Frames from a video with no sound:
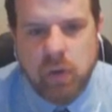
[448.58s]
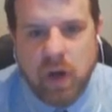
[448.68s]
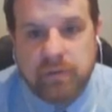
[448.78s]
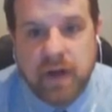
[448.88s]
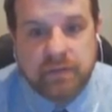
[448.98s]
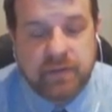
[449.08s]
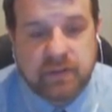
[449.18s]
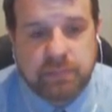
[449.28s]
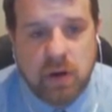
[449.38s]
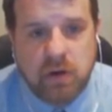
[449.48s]
qualify for
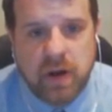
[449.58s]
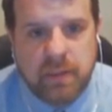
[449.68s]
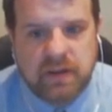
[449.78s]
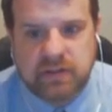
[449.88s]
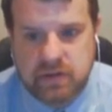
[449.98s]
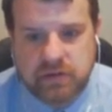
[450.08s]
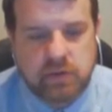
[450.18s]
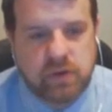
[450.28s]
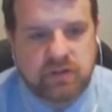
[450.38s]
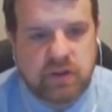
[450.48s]
this program, is your
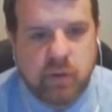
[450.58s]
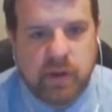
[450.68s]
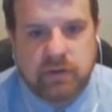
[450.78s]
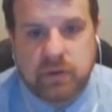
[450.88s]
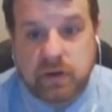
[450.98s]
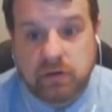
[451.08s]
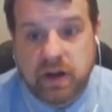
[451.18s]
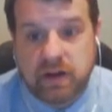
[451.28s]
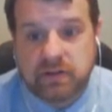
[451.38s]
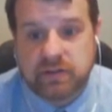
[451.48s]
tuition going to
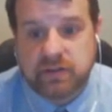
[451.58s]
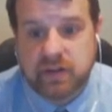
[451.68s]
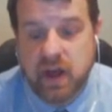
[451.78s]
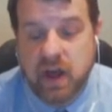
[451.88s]
increase?